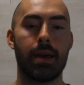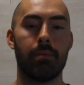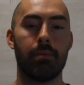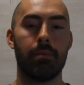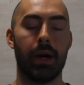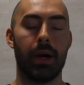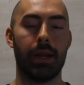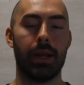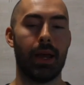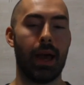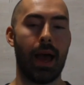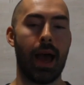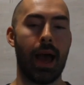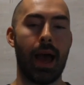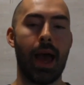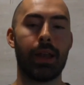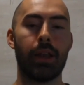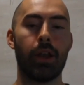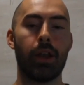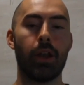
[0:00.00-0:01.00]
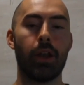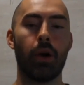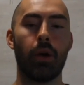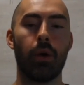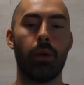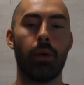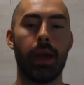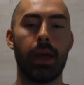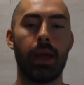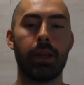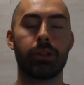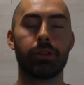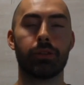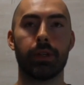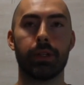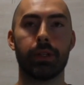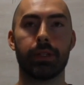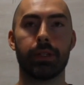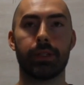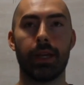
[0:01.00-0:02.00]
But I had no
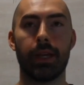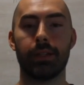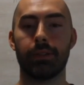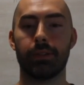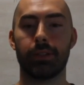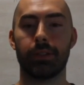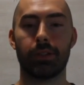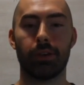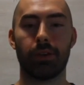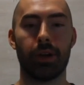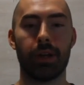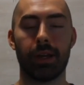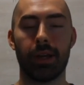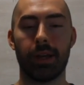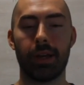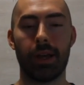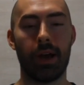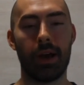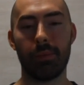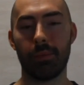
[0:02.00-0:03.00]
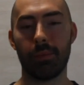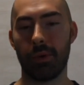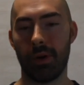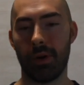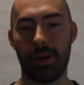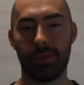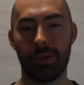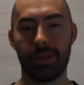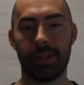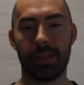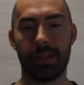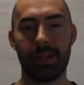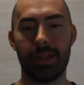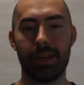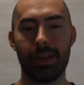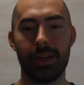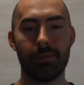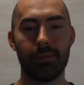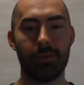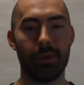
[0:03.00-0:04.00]
interest in starting a nonprofit
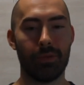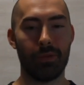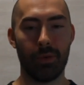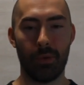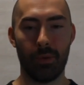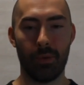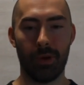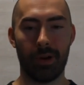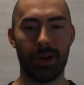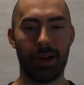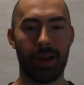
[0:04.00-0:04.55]
before.